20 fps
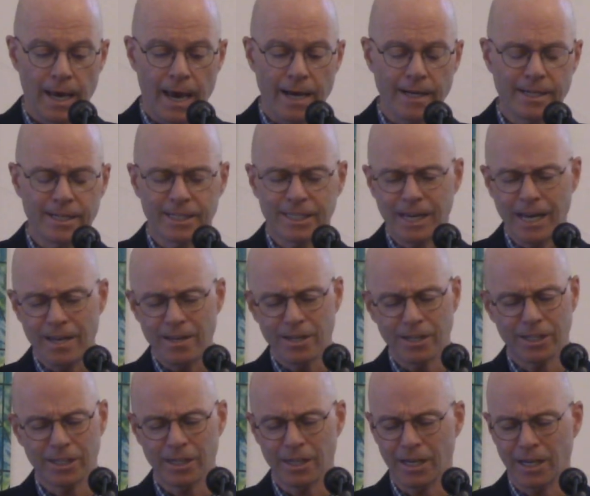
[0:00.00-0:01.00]
And to say
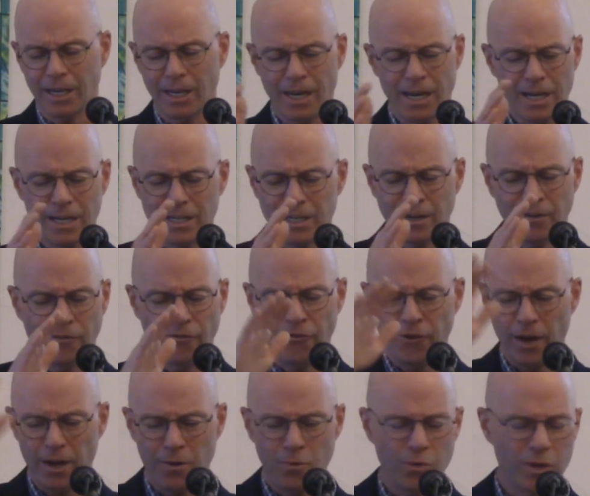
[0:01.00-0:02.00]
this to the king didn't
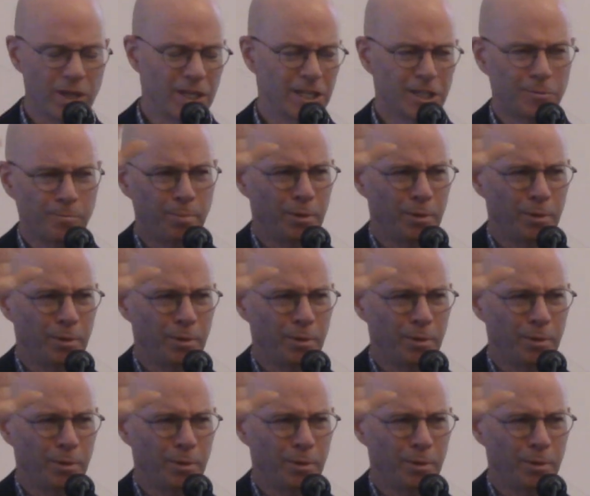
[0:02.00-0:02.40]
fit with his